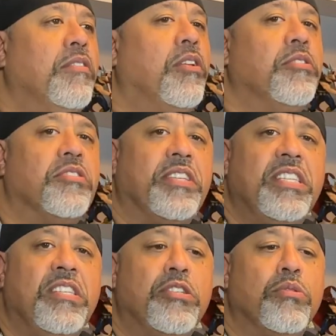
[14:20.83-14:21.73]
on this
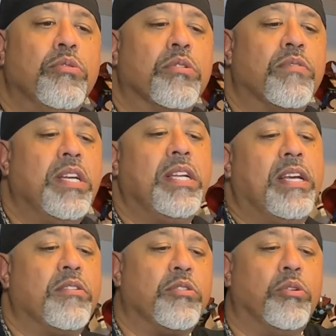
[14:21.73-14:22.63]
Lazy Susan right
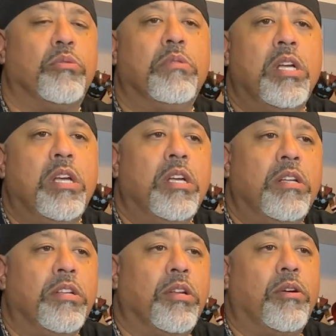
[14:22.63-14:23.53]
now, so
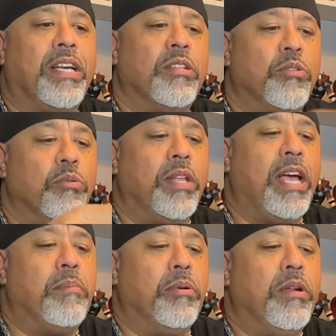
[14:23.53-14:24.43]
I can do
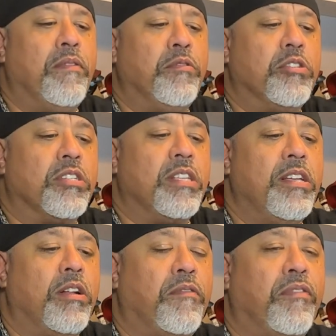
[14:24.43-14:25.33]
that. But if you just lay
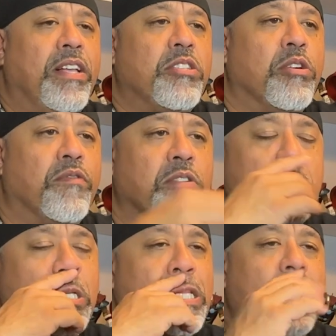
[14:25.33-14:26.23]
it on a flat surface,
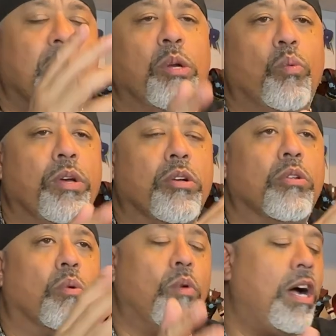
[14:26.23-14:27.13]
it's not going to wiggle
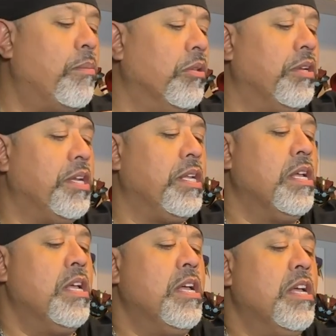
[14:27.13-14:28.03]
or wobble in any
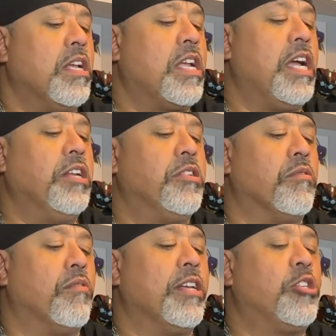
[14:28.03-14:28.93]
kind of
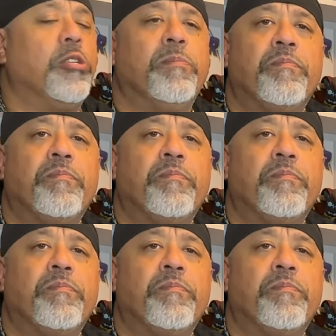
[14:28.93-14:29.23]
direction.